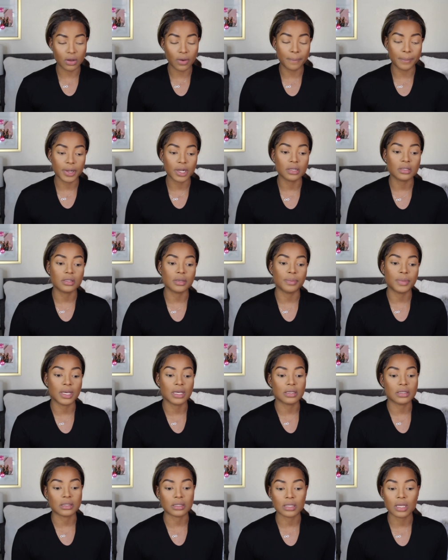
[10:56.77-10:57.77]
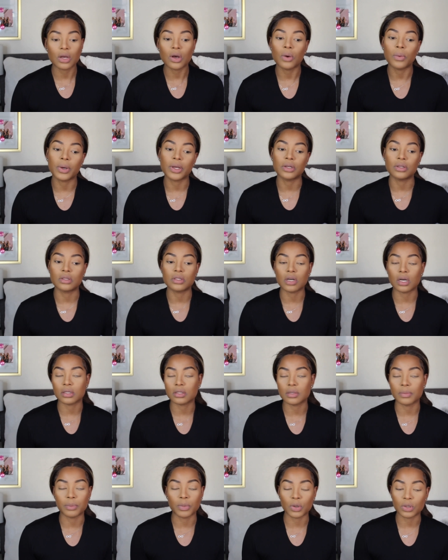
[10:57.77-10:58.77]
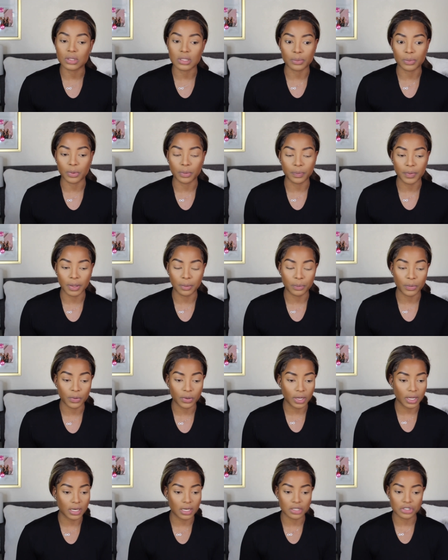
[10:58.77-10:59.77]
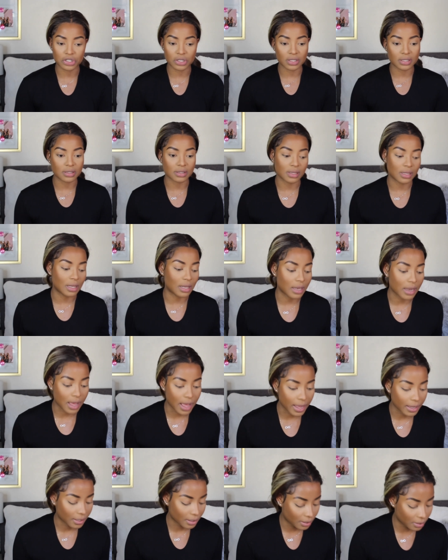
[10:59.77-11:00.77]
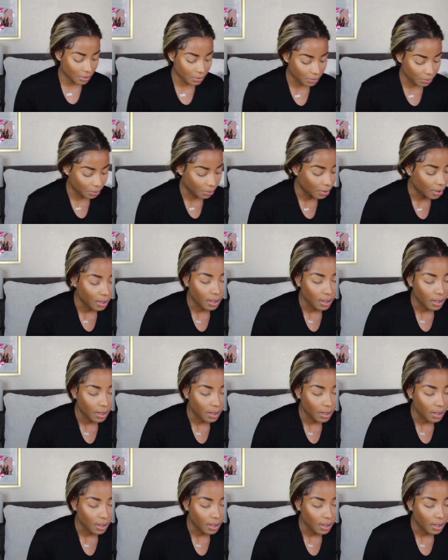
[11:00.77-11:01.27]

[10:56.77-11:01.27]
compared to being single where you talk to multiple people and it's just not cute